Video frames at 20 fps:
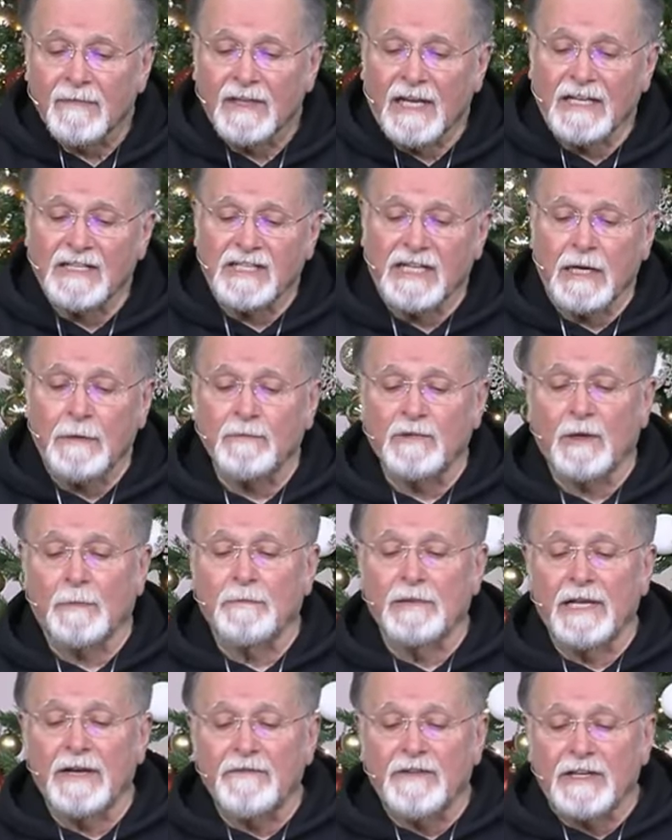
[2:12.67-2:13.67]
They seemed
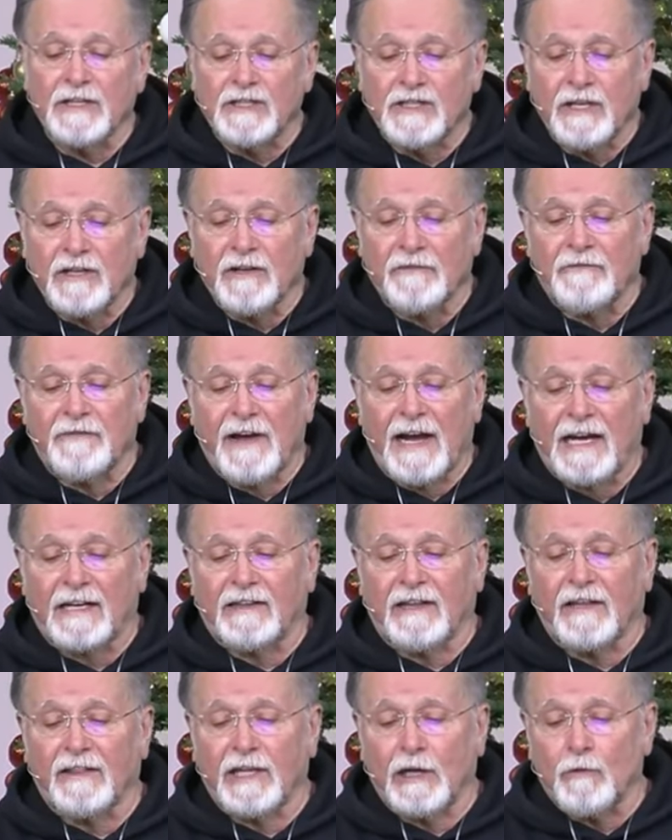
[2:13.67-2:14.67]
oblivious to the
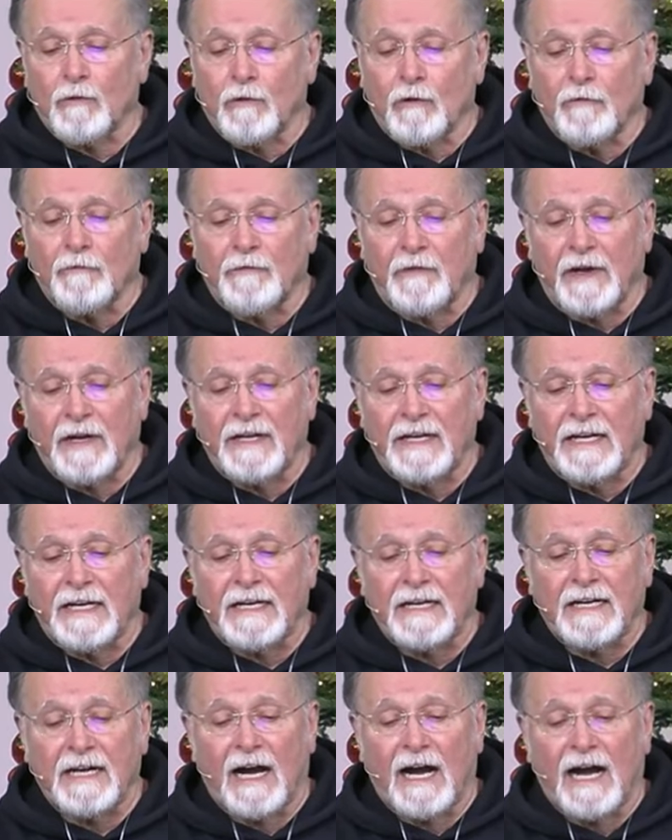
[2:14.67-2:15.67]
fact that they were
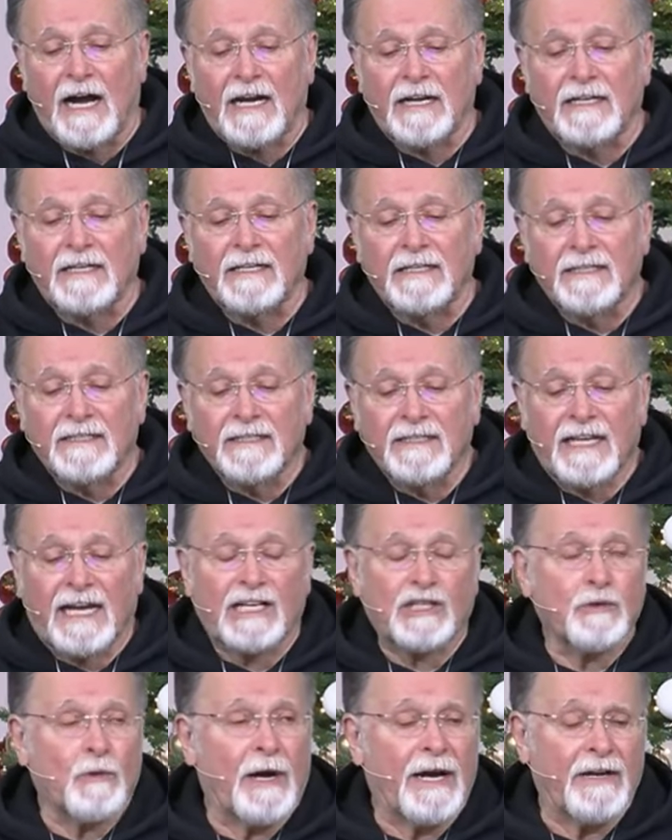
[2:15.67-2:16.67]
offending God.
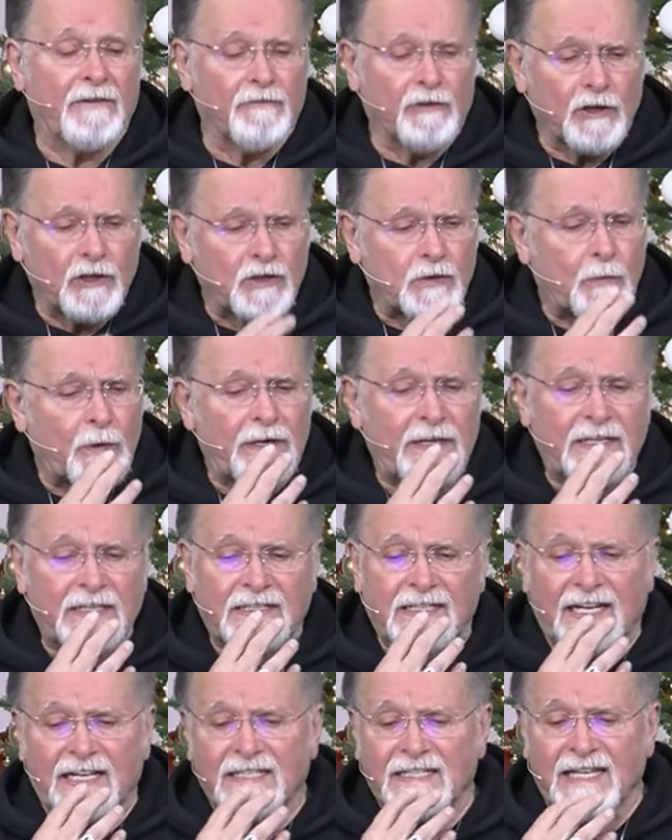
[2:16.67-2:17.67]
That's why in verse 1 he
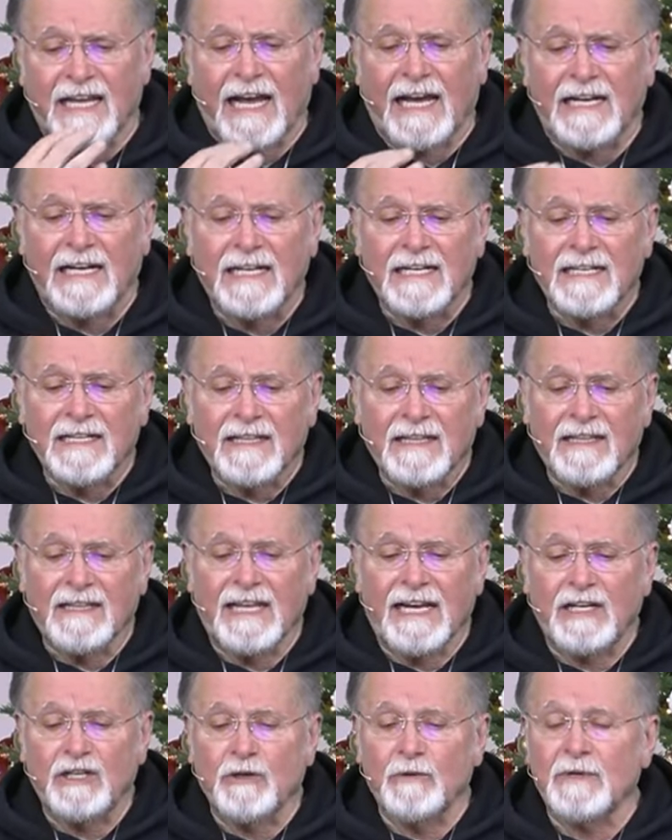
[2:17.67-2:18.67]
says that
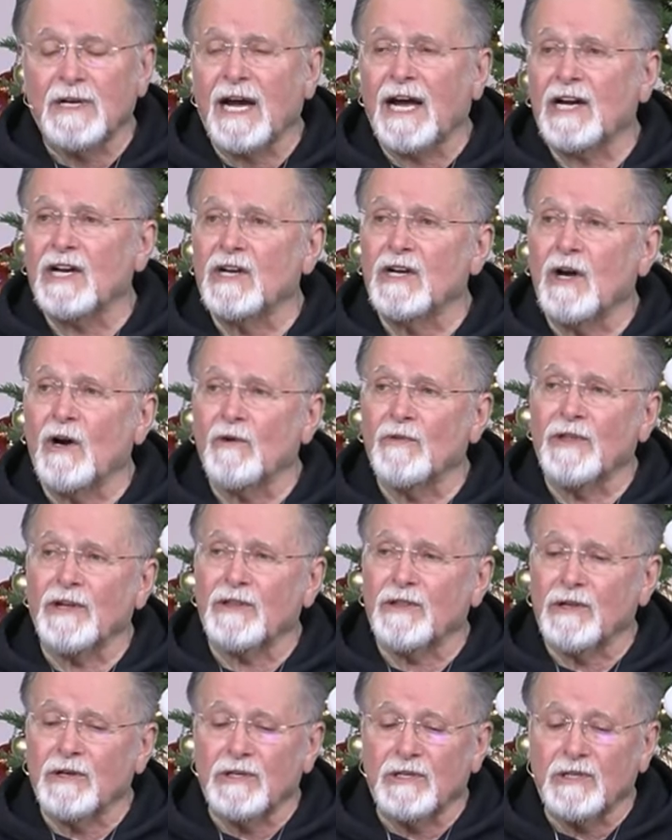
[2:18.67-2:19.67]
they do not know
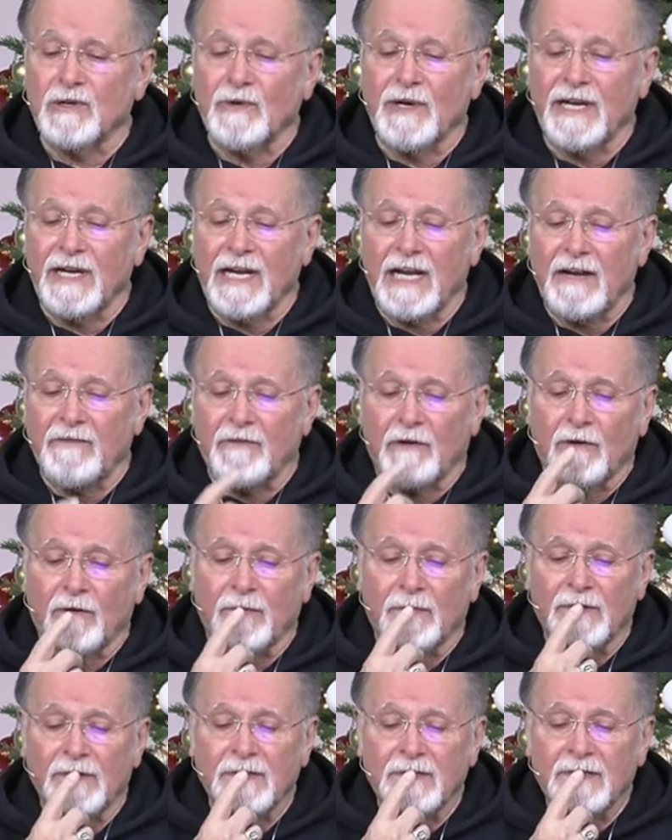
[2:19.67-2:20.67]
that they're doing
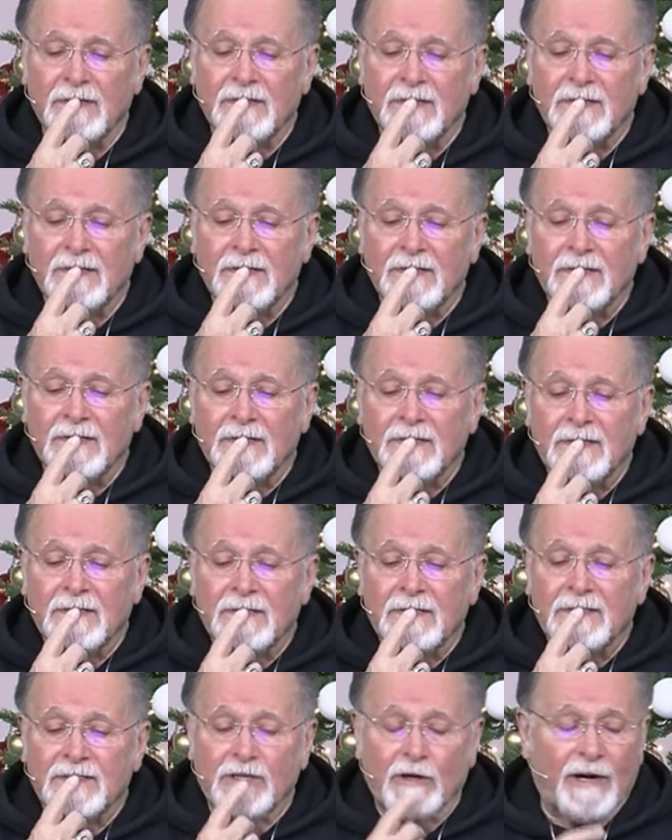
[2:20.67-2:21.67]
evil.
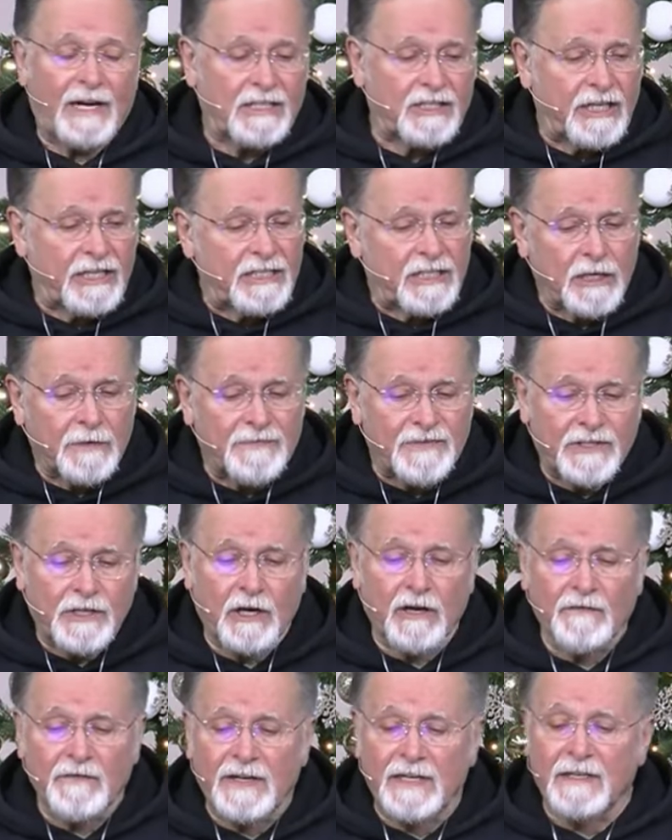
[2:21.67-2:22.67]
So, as he's
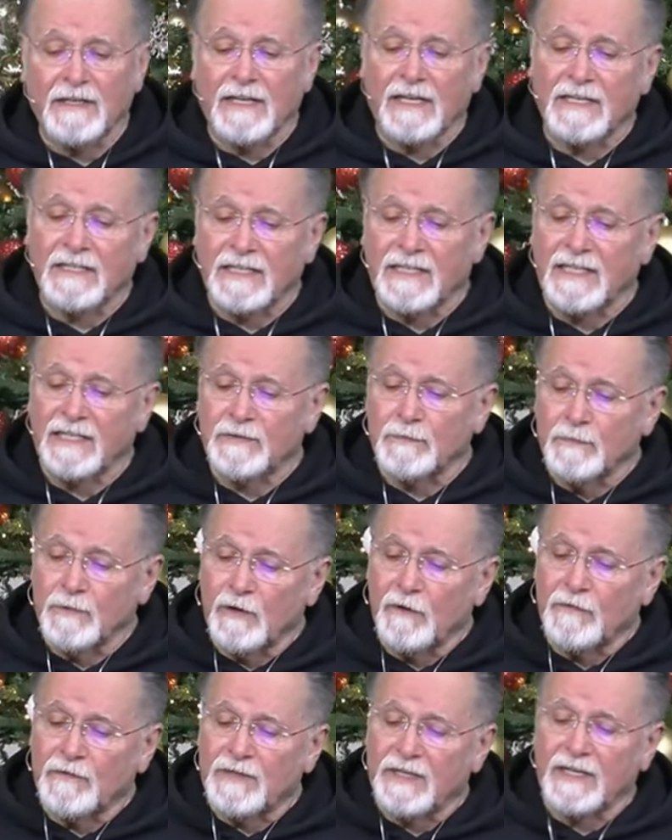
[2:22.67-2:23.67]
observing this, he's
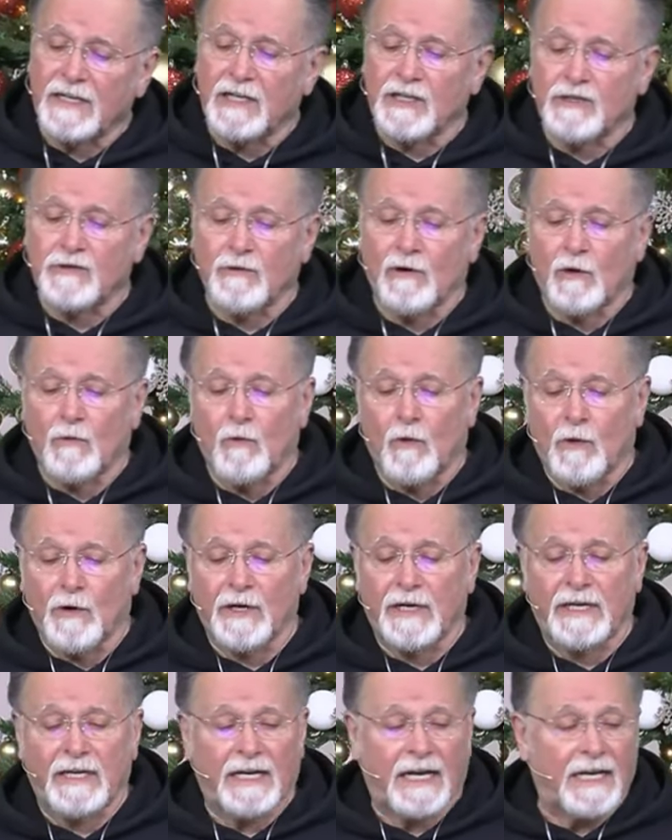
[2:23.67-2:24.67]
moved to issue a
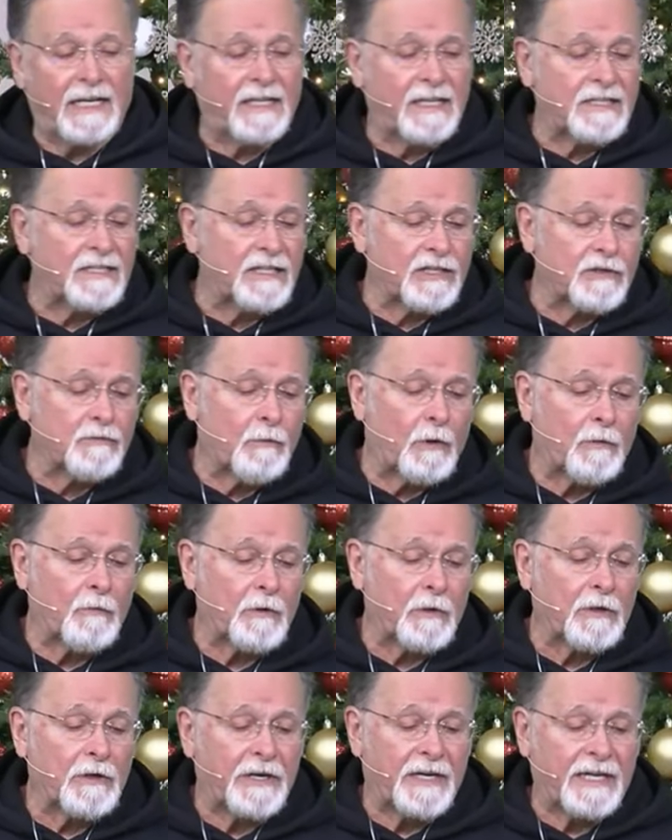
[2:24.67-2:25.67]
warning. And this is what
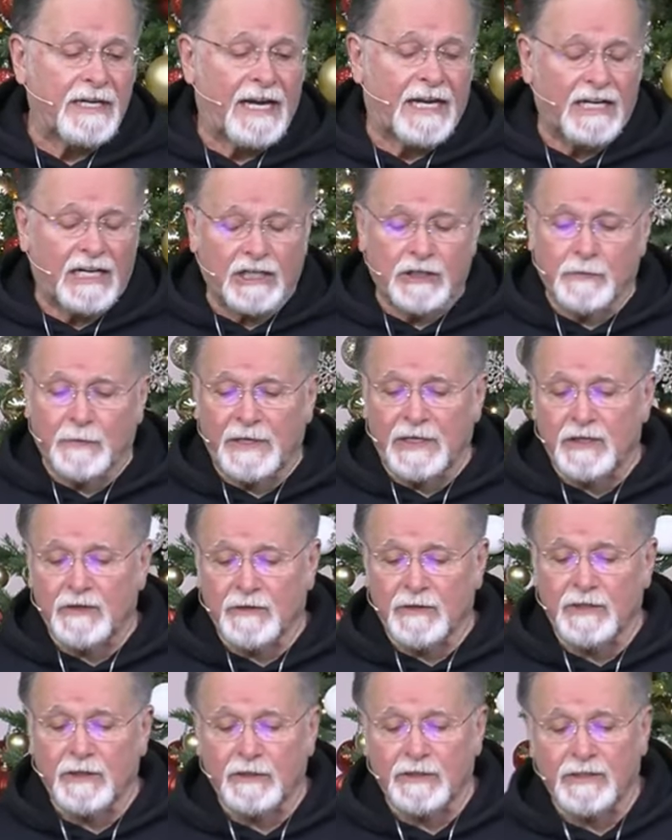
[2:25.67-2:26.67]
we're looking at as we
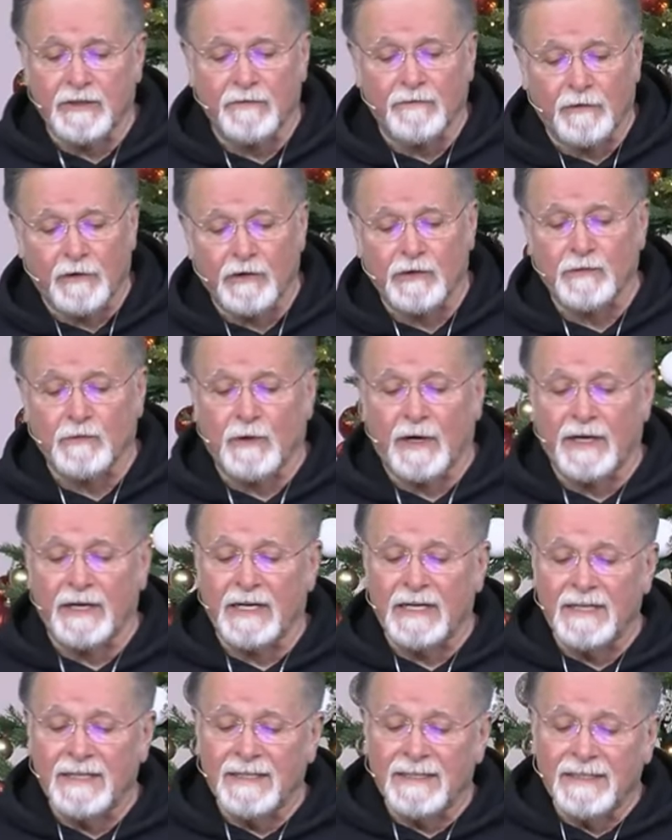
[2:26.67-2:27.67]
introduce in verse 1.